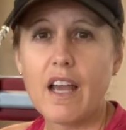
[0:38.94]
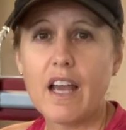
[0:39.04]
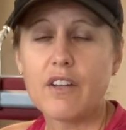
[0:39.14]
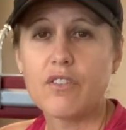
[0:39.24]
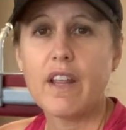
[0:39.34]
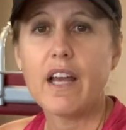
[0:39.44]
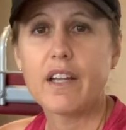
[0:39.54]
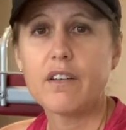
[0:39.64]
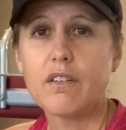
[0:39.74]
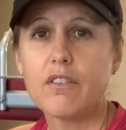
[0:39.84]
And
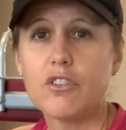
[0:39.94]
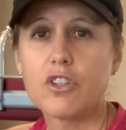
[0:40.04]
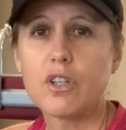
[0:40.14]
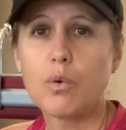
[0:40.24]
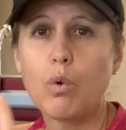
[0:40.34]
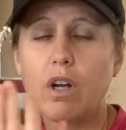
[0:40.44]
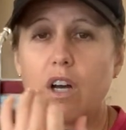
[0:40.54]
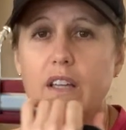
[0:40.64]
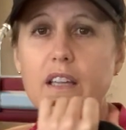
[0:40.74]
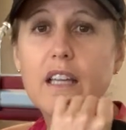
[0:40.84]
then you're gonna work
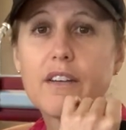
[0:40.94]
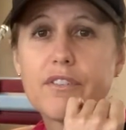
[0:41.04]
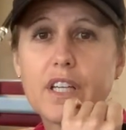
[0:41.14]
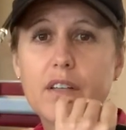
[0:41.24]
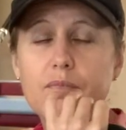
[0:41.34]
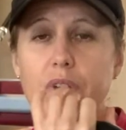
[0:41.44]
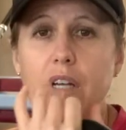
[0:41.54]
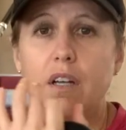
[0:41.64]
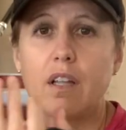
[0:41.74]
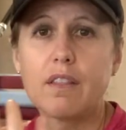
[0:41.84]
on lifting.
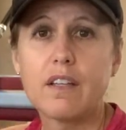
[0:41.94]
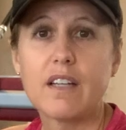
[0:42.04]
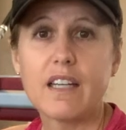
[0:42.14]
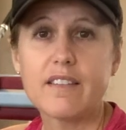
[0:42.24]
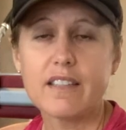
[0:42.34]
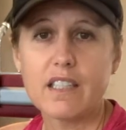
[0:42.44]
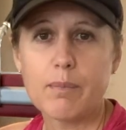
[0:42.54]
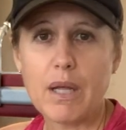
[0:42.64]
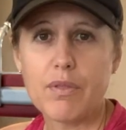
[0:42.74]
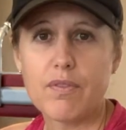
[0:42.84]
The nice thing
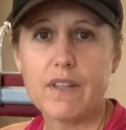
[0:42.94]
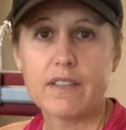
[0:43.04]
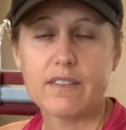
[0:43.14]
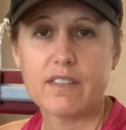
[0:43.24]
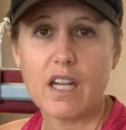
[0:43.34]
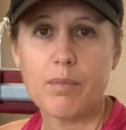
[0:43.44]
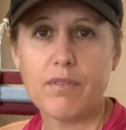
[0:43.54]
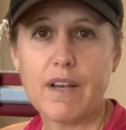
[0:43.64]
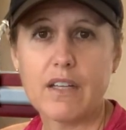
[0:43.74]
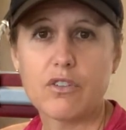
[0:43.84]
about this type
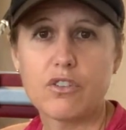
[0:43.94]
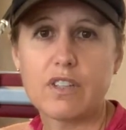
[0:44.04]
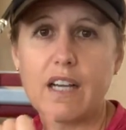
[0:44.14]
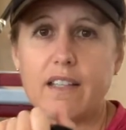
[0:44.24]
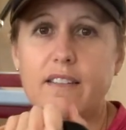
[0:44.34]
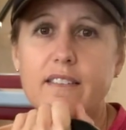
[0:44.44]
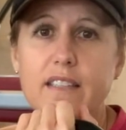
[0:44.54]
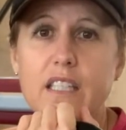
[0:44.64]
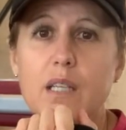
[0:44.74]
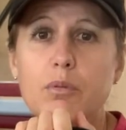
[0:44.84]
of exercise is
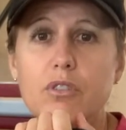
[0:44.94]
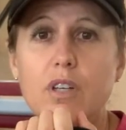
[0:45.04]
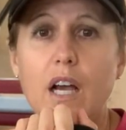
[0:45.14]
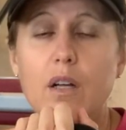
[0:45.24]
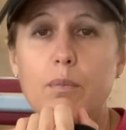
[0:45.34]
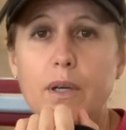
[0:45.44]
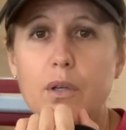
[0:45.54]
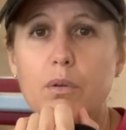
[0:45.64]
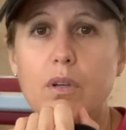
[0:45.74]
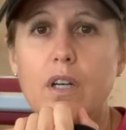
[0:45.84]
it keeps your
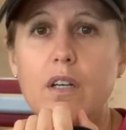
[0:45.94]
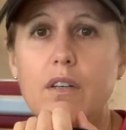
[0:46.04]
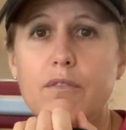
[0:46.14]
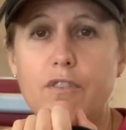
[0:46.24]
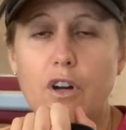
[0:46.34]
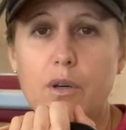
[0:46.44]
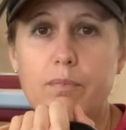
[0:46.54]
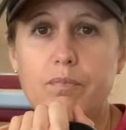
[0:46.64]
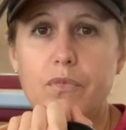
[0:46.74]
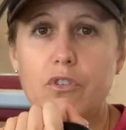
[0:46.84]
elbow
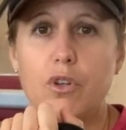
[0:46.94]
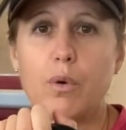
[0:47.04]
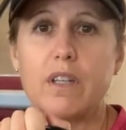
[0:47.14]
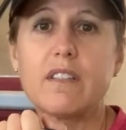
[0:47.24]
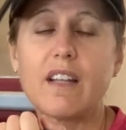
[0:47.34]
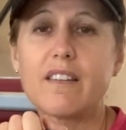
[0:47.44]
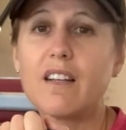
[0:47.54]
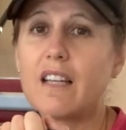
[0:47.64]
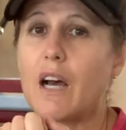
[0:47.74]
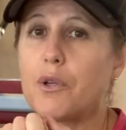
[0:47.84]
firm. So it doesn't
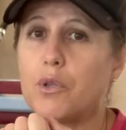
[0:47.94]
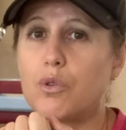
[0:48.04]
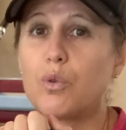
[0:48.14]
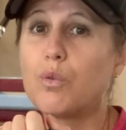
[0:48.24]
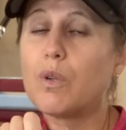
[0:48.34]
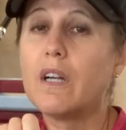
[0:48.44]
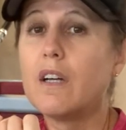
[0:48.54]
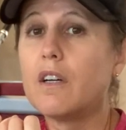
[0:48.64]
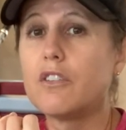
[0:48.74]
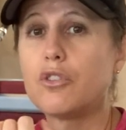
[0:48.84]
allow you to,
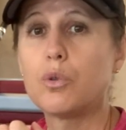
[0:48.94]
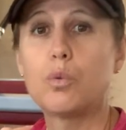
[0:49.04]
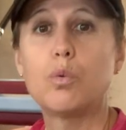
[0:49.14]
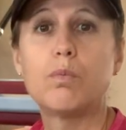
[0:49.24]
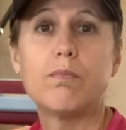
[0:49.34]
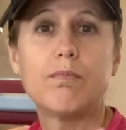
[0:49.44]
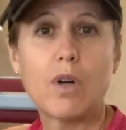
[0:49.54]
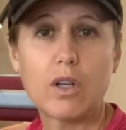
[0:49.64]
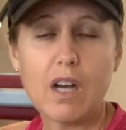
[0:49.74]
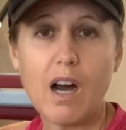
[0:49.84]
to
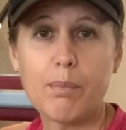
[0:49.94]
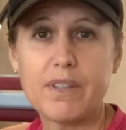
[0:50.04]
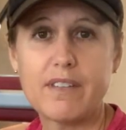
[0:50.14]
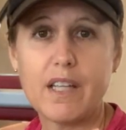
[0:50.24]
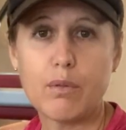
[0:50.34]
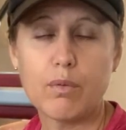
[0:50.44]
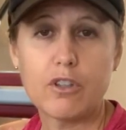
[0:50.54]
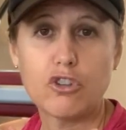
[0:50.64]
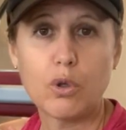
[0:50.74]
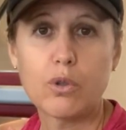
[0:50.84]
compensate through
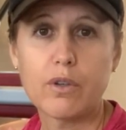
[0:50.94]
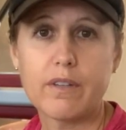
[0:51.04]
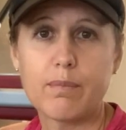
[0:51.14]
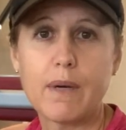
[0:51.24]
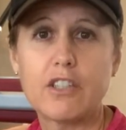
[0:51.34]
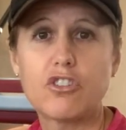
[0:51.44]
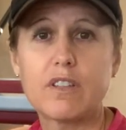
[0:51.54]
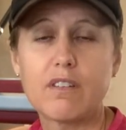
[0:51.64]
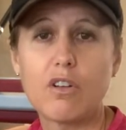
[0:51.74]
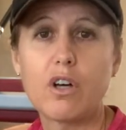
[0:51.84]
the shoulder as much
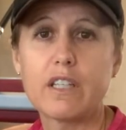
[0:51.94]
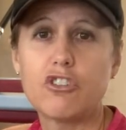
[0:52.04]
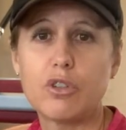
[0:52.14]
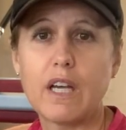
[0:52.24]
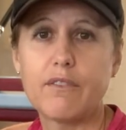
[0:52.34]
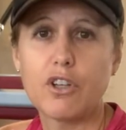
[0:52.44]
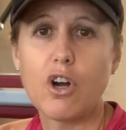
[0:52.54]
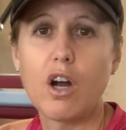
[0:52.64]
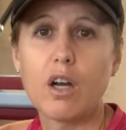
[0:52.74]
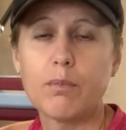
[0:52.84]
as long as you have your
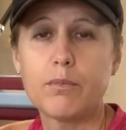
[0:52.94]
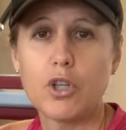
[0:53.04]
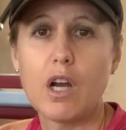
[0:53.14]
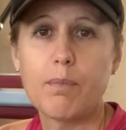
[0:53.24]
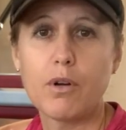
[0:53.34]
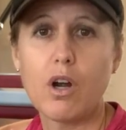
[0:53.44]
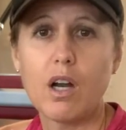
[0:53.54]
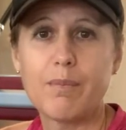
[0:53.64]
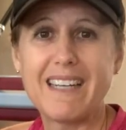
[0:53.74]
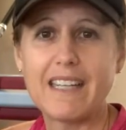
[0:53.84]
arm, your upper
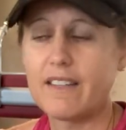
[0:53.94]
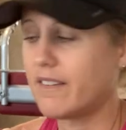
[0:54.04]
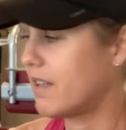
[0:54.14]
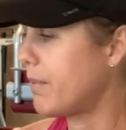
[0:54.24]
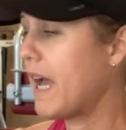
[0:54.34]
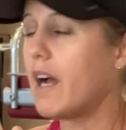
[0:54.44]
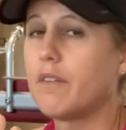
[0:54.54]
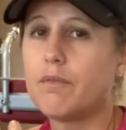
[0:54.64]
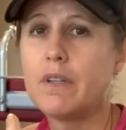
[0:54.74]
arm against the pad.